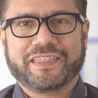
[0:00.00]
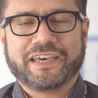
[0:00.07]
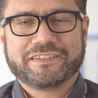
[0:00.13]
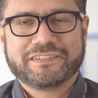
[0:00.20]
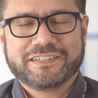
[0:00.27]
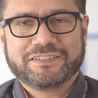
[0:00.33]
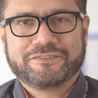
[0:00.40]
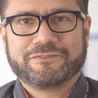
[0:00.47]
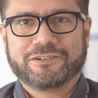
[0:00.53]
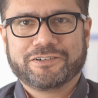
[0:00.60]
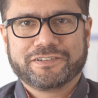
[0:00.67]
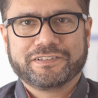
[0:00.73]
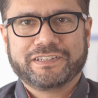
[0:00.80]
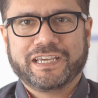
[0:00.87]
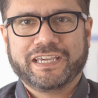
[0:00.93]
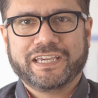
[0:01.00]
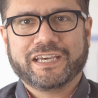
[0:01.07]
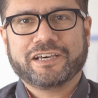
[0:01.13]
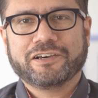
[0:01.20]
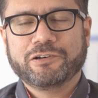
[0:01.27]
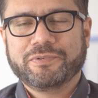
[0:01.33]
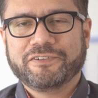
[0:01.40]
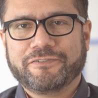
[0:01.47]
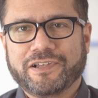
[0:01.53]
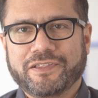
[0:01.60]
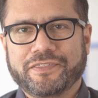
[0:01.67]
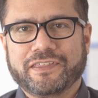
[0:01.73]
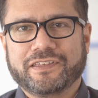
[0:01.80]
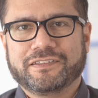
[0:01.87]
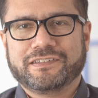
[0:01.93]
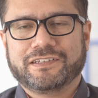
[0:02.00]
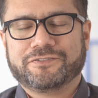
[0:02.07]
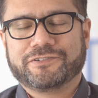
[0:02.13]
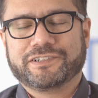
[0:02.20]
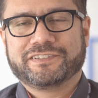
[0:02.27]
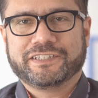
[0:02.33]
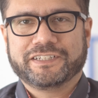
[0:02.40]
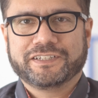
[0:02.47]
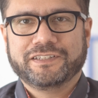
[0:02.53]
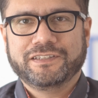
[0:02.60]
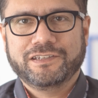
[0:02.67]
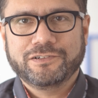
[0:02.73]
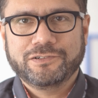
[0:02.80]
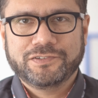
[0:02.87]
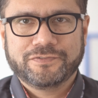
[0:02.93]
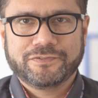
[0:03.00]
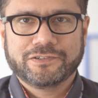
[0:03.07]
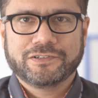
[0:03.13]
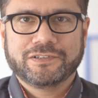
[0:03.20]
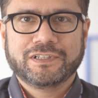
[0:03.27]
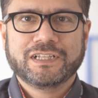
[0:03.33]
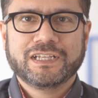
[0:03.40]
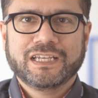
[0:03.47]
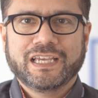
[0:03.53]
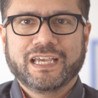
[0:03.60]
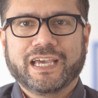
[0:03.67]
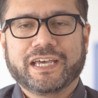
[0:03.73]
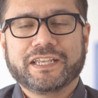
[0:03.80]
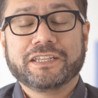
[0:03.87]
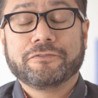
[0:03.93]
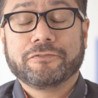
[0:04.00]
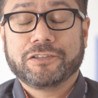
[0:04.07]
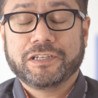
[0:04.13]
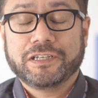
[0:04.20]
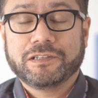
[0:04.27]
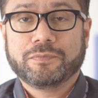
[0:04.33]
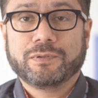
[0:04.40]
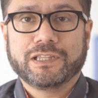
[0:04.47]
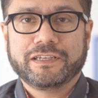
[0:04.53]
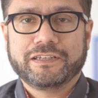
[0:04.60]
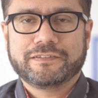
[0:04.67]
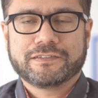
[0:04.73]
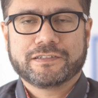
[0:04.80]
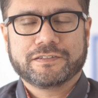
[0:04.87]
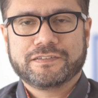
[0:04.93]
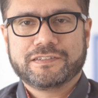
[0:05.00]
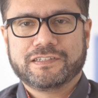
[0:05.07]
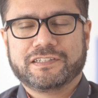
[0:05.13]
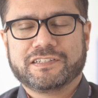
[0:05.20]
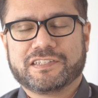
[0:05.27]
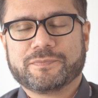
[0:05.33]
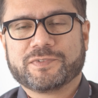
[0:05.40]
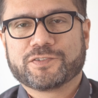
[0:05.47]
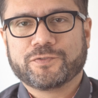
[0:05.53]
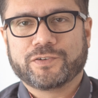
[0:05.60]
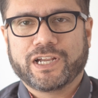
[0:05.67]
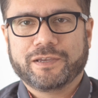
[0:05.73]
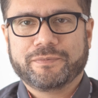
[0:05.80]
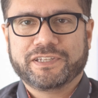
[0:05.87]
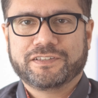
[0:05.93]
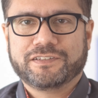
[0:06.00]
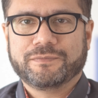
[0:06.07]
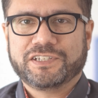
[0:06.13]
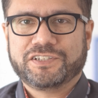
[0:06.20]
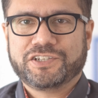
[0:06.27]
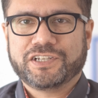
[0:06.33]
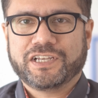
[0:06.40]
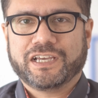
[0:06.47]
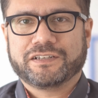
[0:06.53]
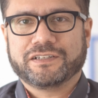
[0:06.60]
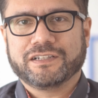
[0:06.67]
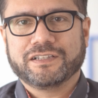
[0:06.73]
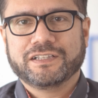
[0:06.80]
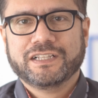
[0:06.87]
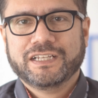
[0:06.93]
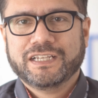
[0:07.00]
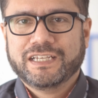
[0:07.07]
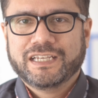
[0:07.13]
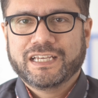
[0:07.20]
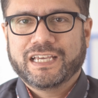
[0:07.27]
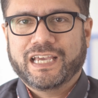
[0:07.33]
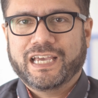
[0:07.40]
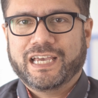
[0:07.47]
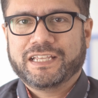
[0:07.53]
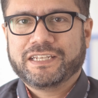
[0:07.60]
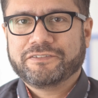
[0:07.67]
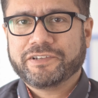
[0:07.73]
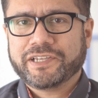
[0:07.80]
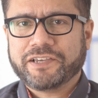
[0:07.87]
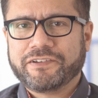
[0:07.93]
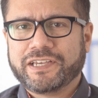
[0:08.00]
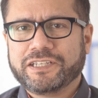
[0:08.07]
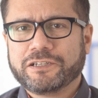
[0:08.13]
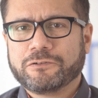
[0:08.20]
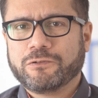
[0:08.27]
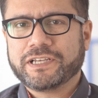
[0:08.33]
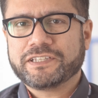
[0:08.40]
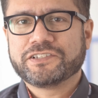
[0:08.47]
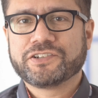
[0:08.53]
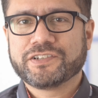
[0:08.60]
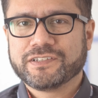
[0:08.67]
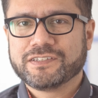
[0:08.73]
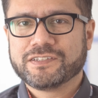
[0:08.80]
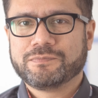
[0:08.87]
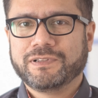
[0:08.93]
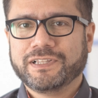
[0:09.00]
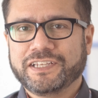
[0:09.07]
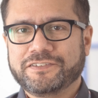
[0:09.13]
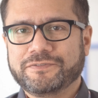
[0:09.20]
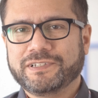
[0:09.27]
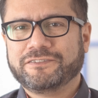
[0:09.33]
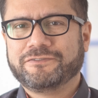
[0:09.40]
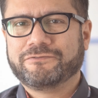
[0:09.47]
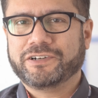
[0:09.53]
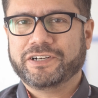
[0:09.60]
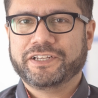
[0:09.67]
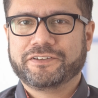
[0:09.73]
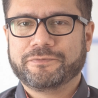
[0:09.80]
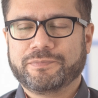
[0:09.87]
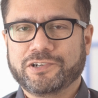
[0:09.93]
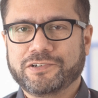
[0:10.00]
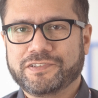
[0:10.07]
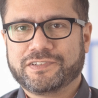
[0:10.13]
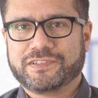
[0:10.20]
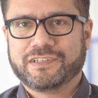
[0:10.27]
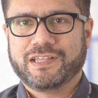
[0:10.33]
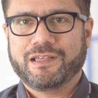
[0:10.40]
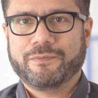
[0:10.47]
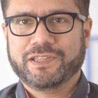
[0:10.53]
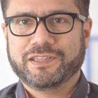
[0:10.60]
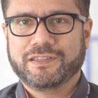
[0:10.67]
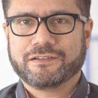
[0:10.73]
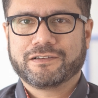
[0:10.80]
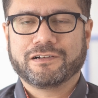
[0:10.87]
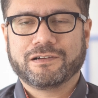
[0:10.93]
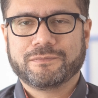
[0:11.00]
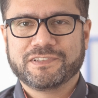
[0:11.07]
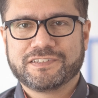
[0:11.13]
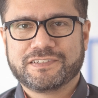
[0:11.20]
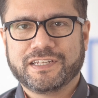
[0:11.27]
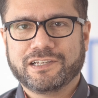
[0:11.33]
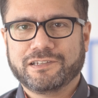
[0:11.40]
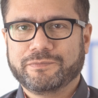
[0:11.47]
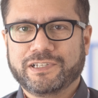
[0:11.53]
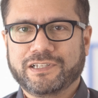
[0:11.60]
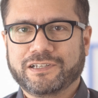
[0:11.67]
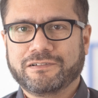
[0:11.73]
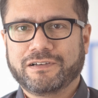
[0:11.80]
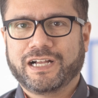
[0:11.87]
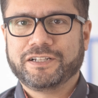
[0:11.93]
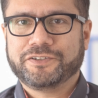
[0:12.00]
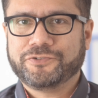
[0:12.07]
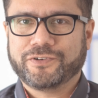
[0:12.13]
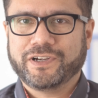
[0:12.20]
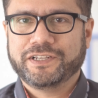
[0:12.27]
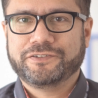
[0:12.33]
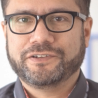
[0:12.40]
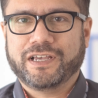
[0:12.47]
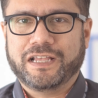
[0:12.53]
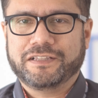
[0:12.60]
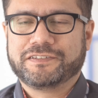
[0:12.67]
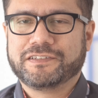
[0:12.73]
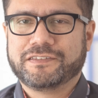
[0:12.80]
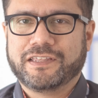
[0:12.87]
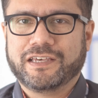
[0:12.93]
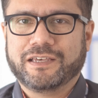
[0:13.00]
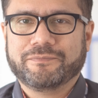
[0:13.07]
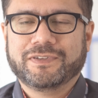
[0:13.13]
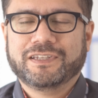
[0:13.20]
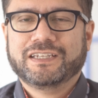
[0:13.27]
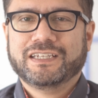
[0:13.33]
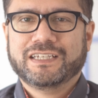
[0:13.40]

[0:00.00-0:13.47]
that's it for today. I hope you found this interesting and useful, and if you did, please consider subscribing to my channel. And if you have any questions, please feel free to post them in the comments down below. I'll try to answer them.